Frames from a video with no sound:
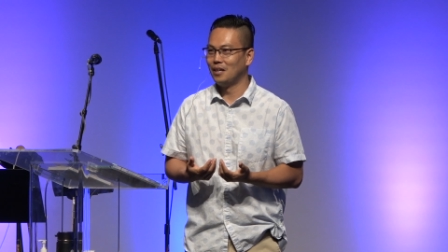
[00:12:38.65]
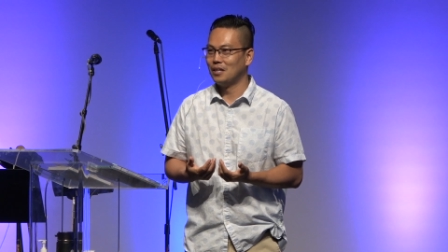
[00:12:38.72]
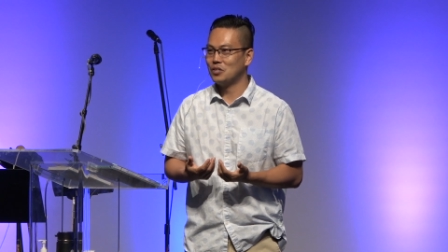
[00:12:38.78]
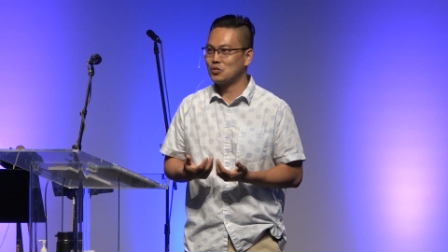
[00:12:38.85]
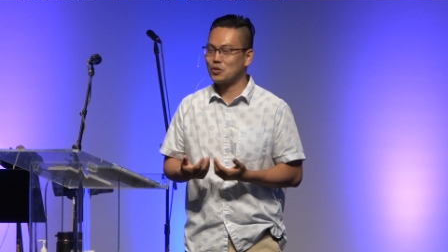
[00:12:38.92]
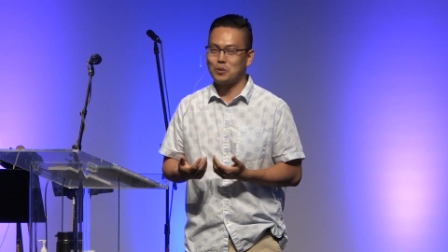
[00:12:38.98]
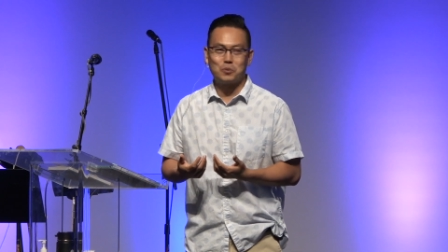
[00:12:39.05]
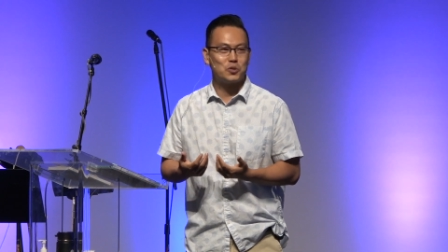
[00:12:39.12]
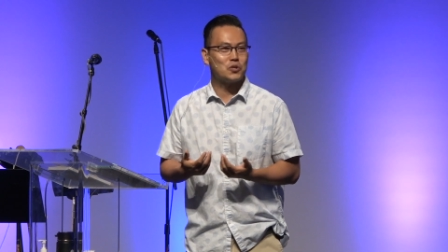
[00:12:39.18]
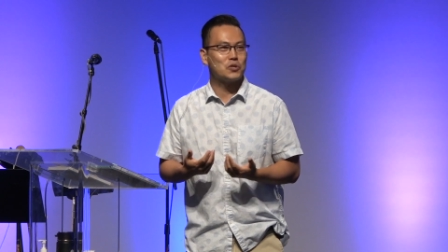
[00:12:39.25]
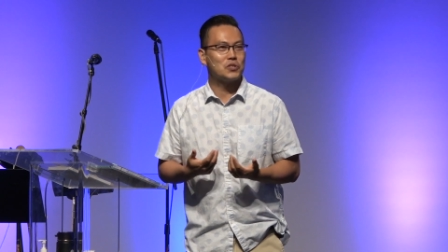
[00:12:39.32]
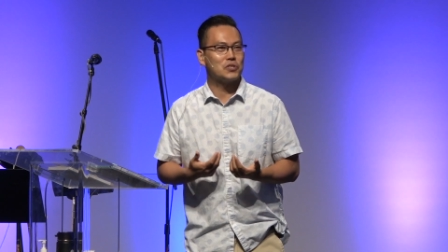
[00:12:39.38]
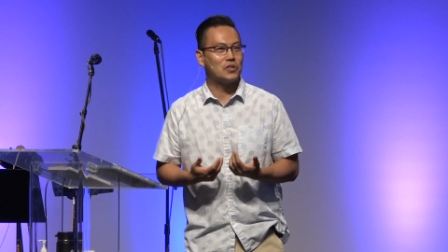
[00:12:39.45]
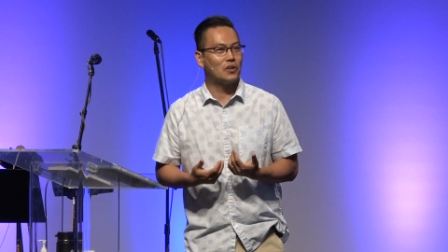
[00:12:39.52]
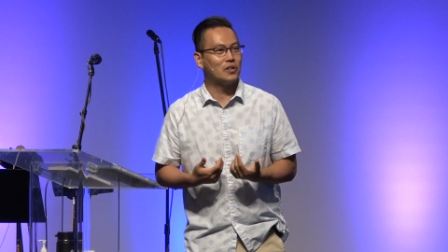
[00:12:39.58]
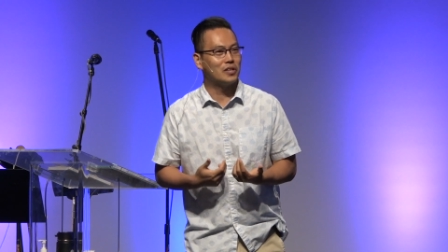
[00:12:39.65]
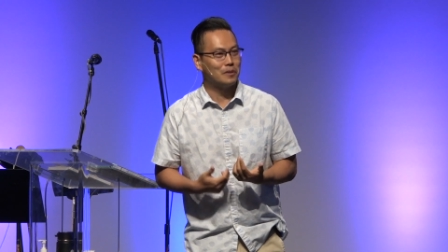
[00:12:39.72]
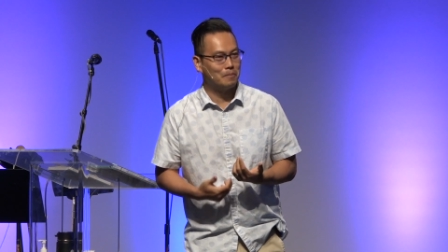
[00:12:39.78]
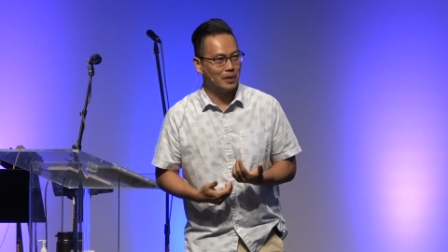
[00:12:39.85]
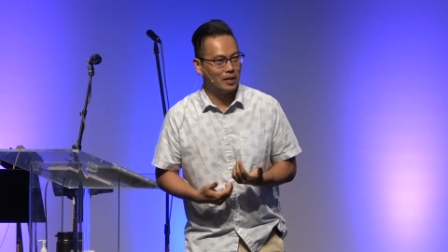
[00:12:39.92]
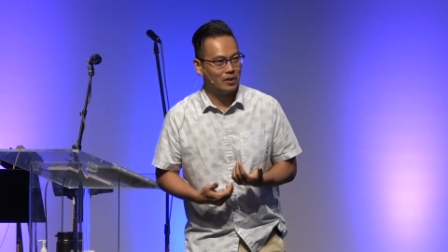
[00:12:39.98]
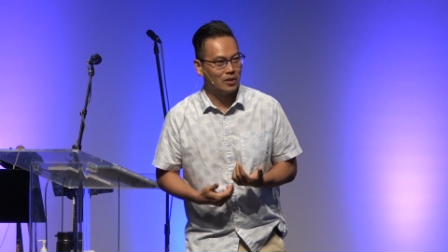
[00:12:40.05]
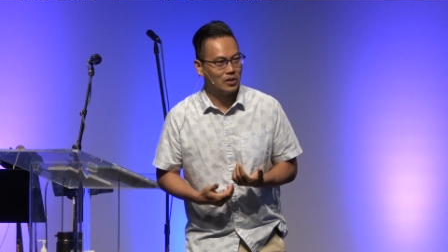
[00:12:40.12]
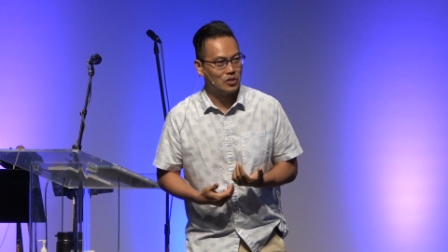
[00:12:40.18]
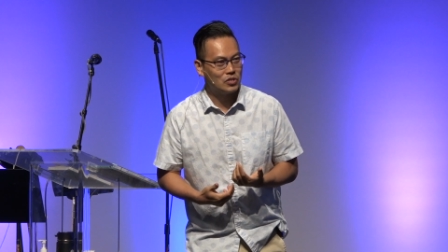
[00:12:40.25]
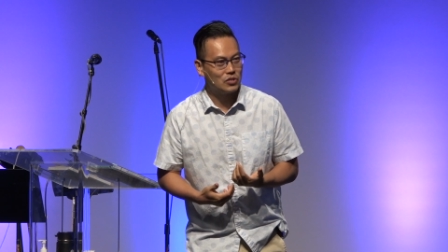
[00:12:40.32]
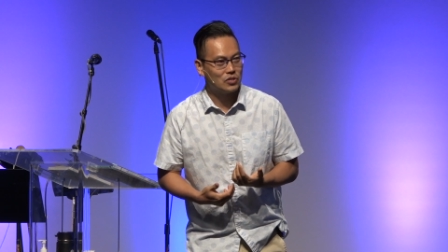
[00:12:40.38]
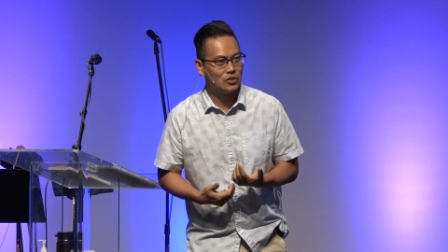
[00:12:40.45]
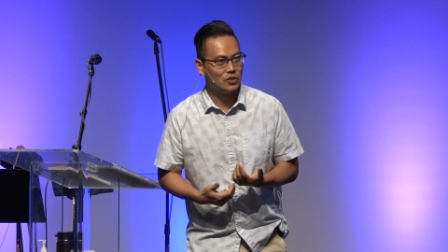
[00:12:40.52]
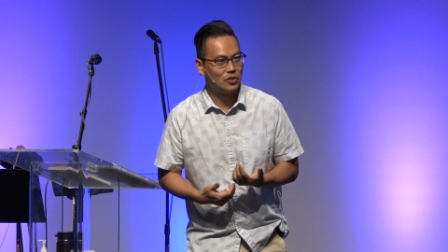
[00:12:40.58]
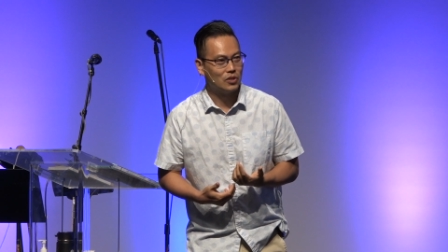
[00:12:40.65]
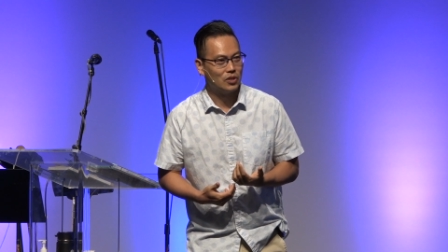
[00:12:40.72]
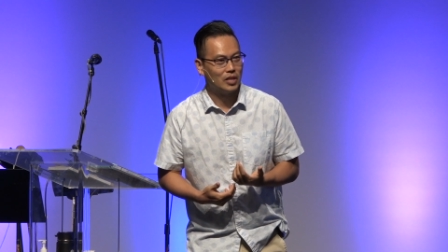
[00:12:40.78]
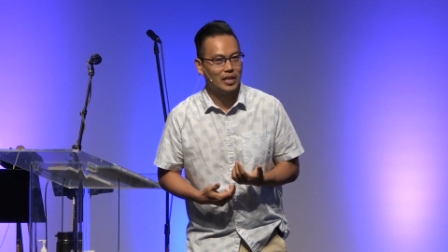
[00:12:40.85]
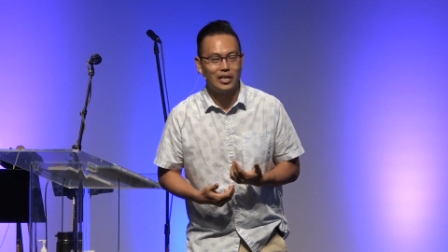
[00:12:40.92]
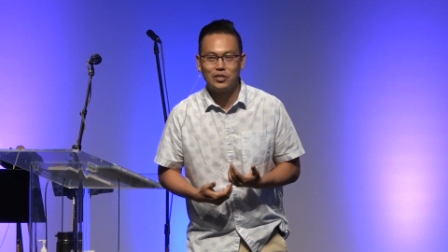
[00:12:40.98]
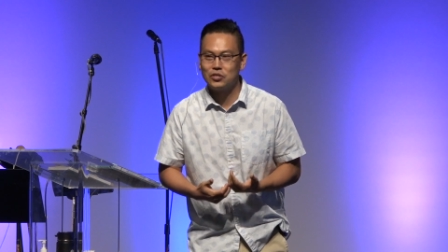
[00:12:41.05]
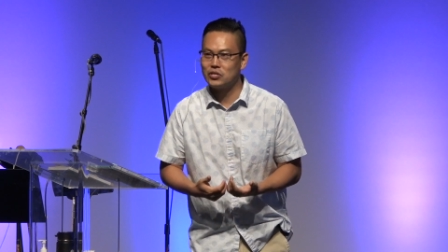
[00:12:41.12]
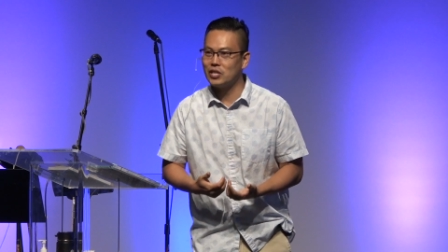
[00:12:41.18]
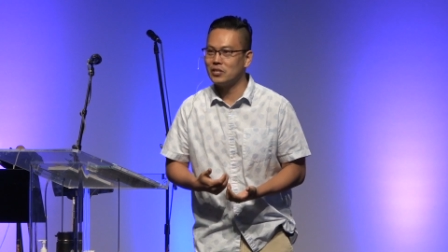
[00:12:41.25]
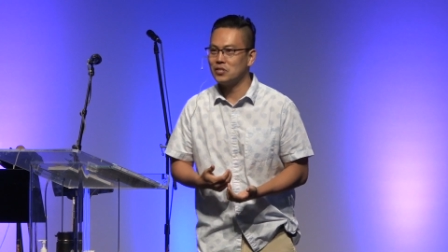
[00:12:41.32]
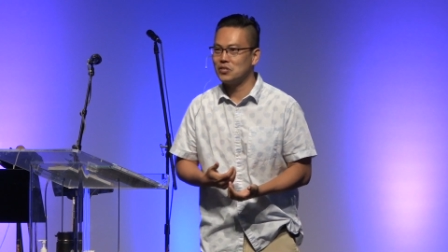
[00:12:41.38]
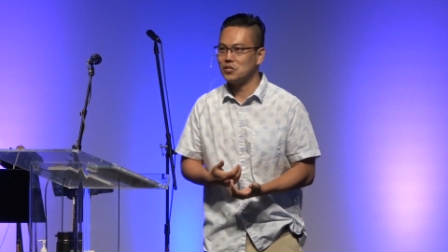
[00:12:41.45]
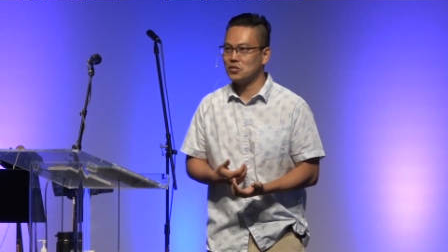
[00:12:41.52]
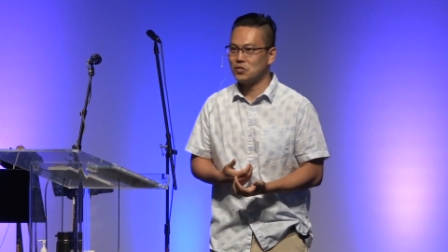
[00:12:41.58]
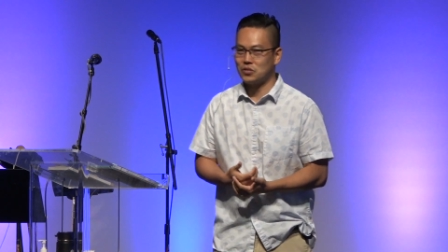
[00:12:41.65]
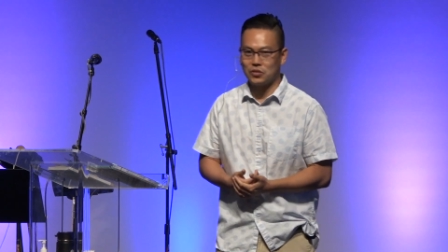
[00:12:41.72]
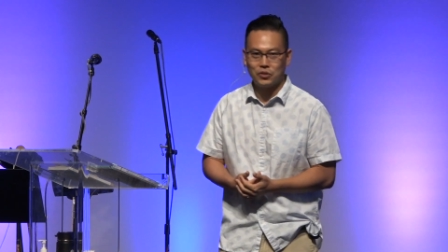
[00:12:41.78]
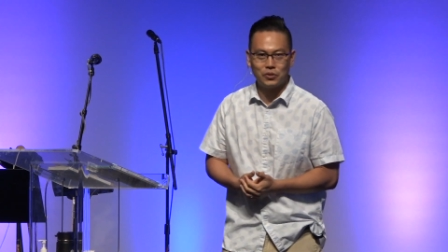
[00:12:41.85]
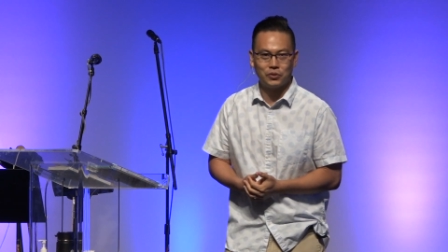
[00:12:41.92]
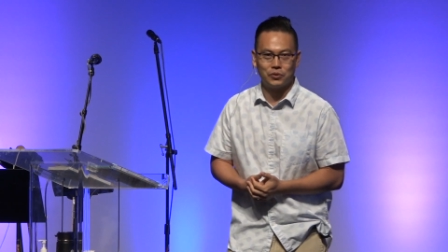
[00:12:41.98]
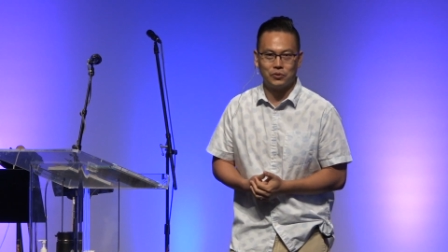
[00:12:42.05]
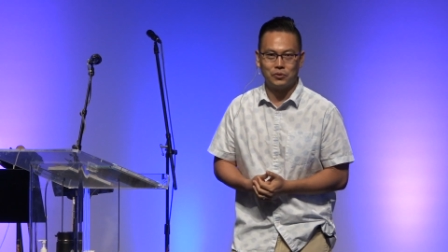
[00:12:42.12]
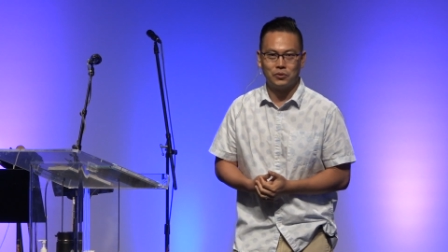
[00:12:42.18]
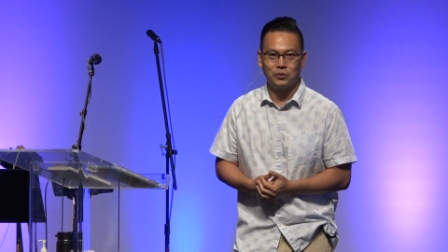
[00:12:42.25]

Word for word: Scriptures start in marriage in Genesis 2,